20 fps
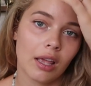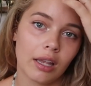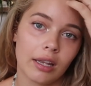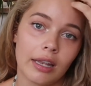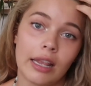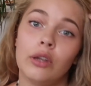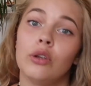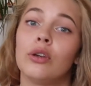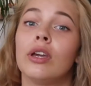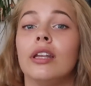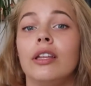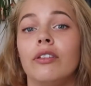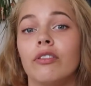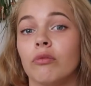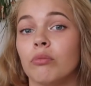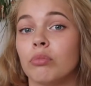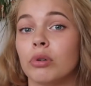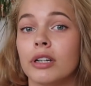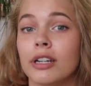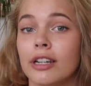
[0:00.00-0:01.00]
and then you can
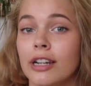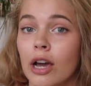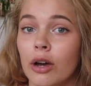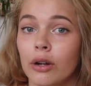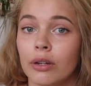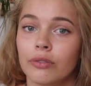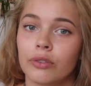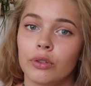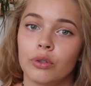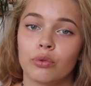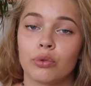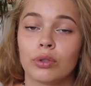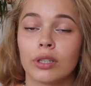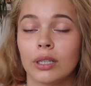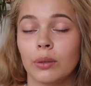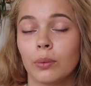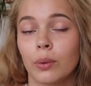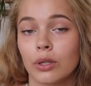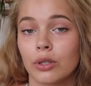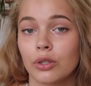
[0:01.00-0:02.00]
even print it out if you
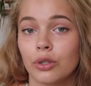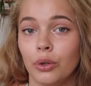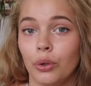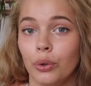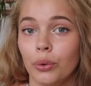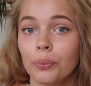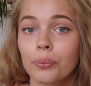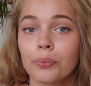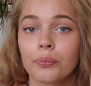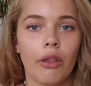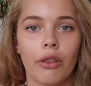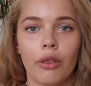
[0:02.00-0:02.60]
really want to.